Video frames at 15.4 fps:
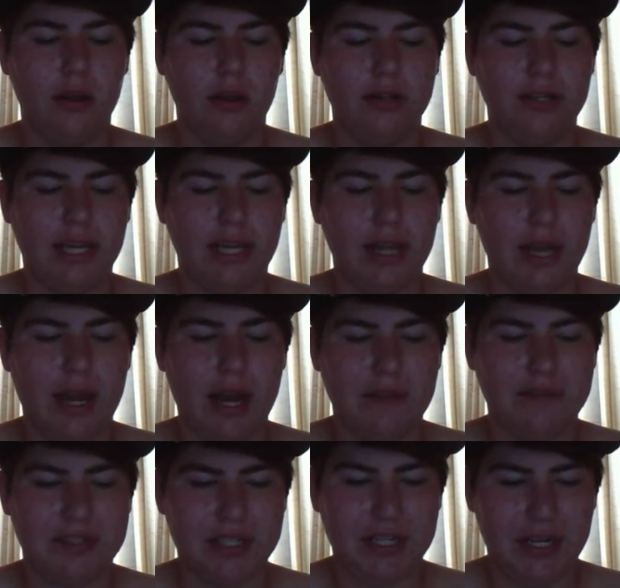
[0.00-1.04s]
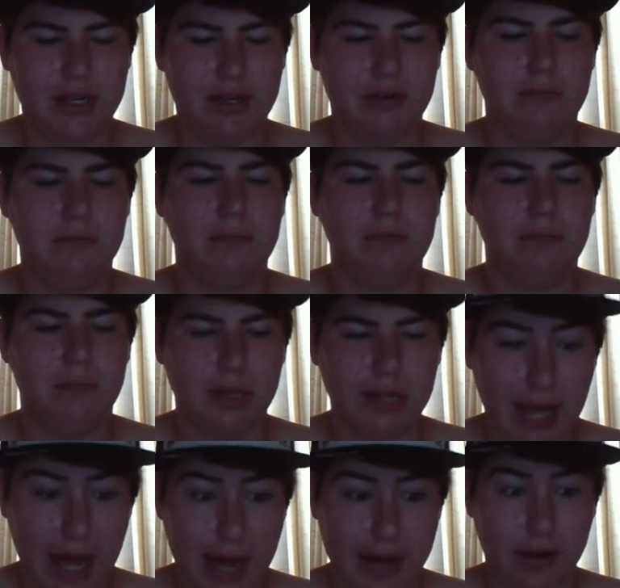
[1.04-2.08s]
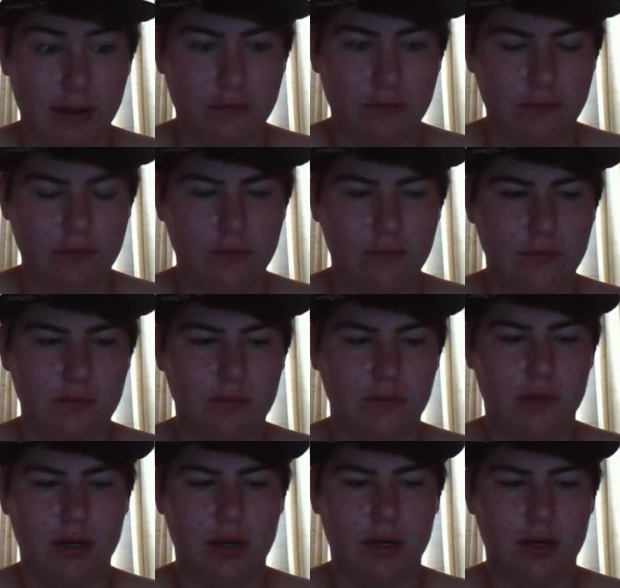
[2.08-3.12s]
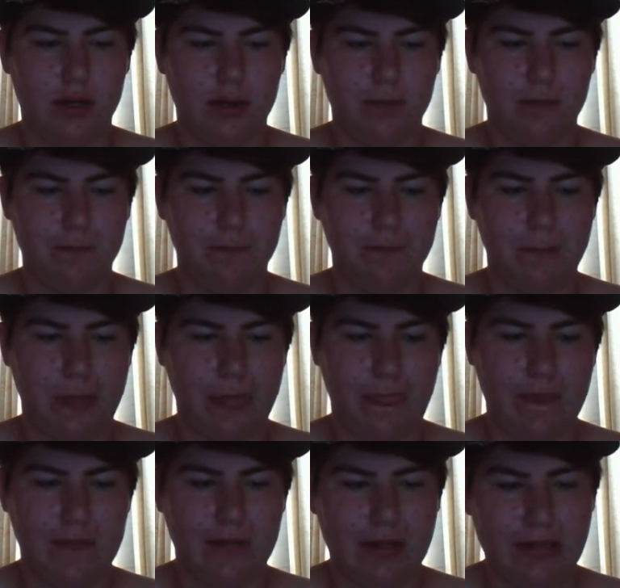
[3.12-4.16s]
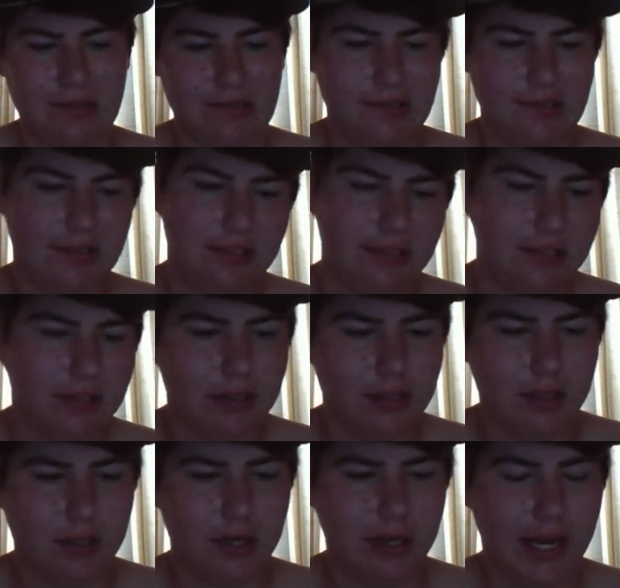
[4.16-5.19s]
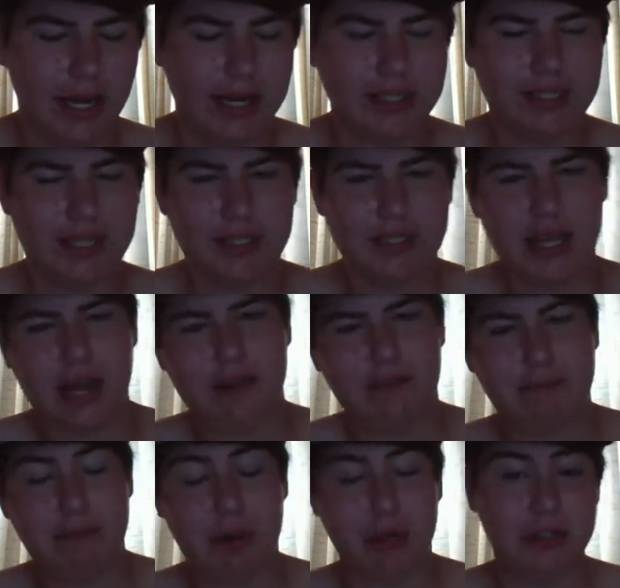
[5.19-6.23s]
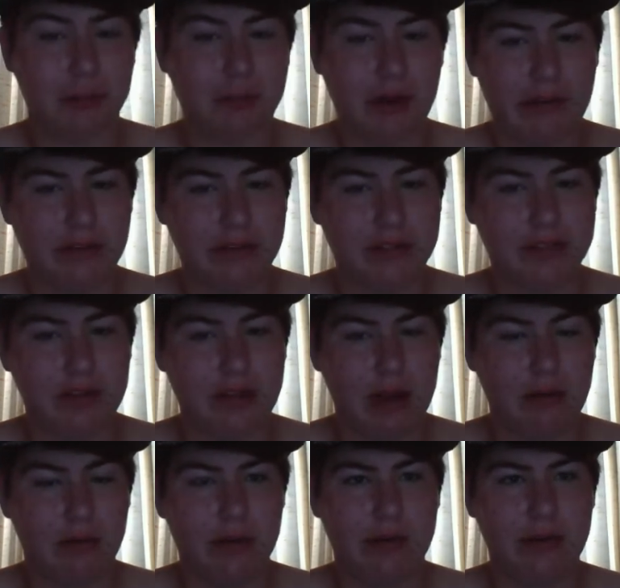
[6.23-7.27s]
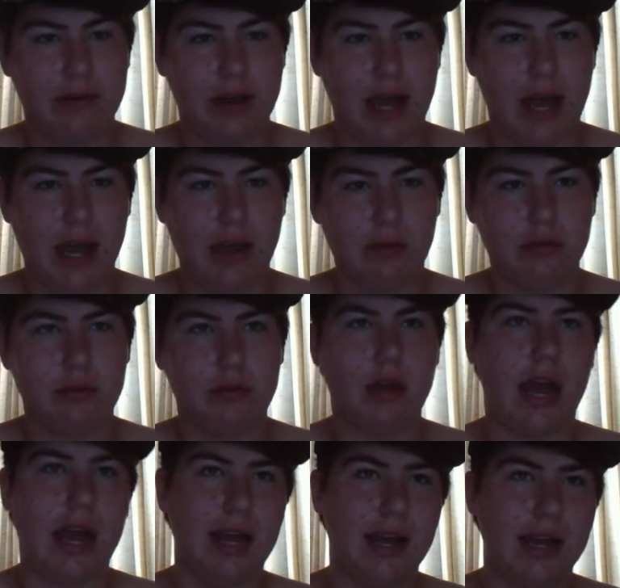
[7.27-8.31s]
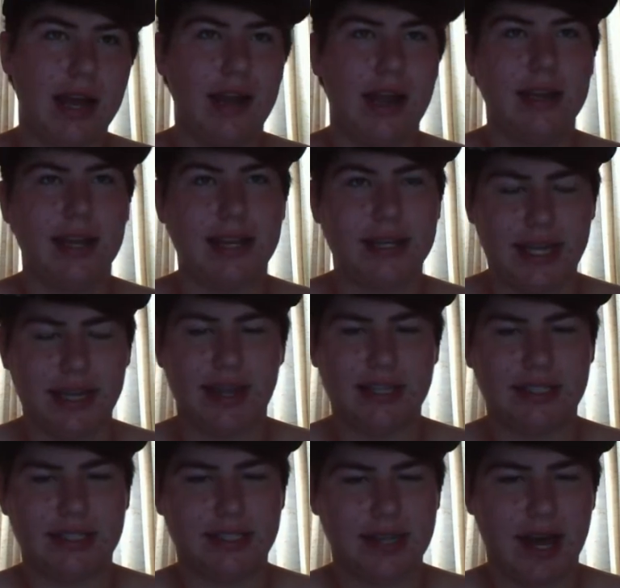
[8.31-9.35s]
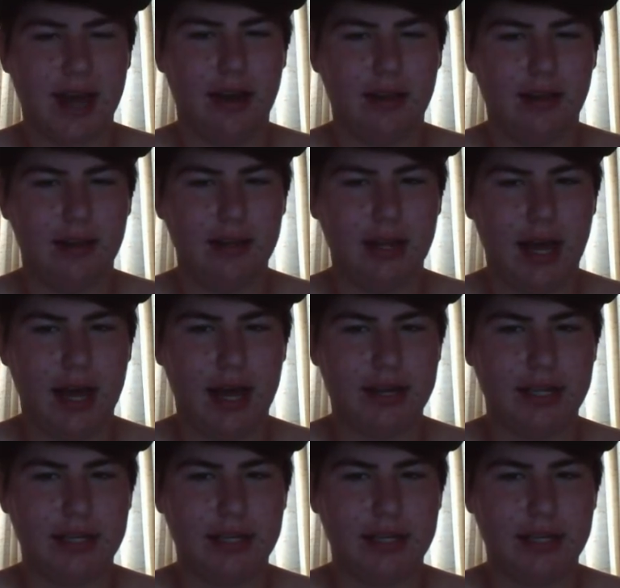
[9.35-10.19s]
Daylight I've seen a lot of. Um, Again, it's kind of personal preference on that one. I like Daylight's style a lot.